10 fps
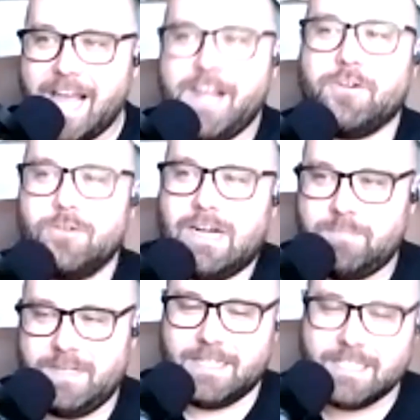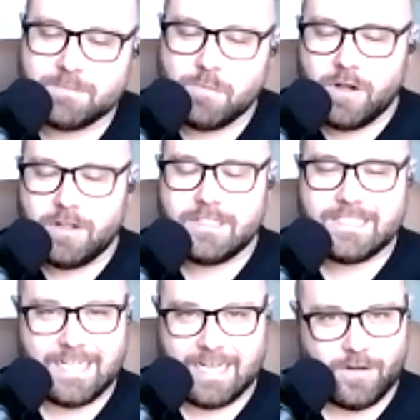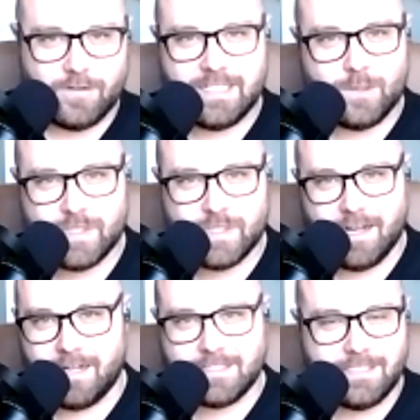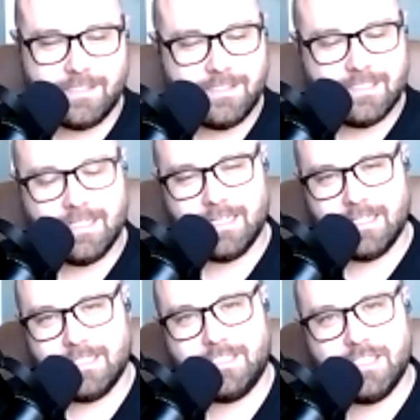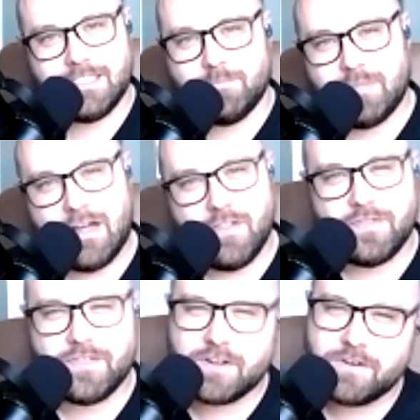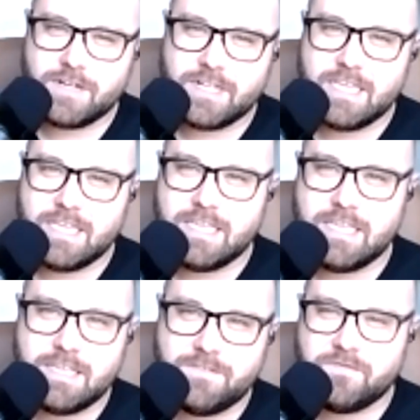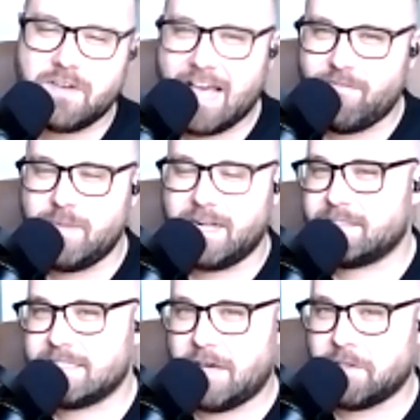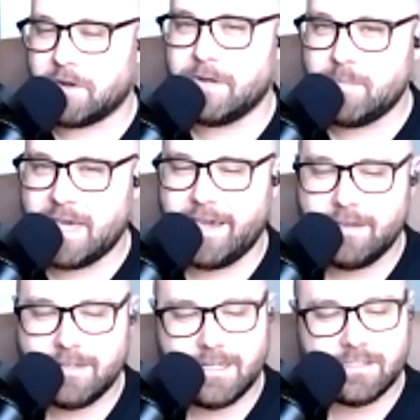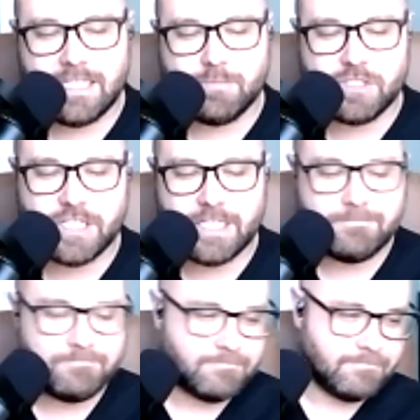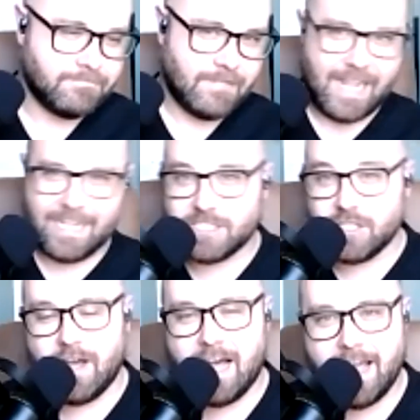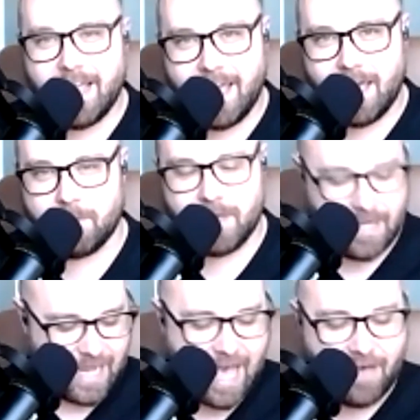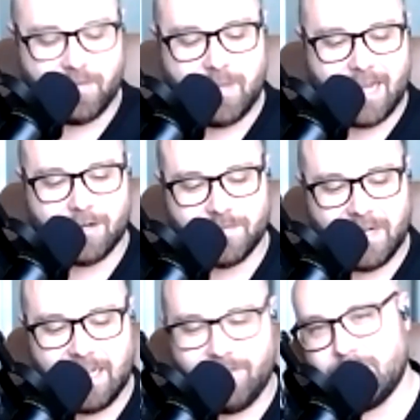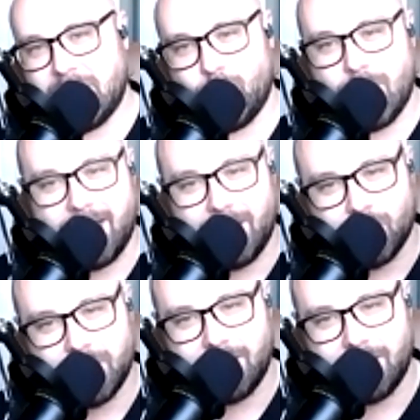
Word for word: grew up in a small town in Wisconsin, uh, just about 35 minutes south of Green Bay on Lake Michigan. And so I am an avid Packers fan. Even my wedding ring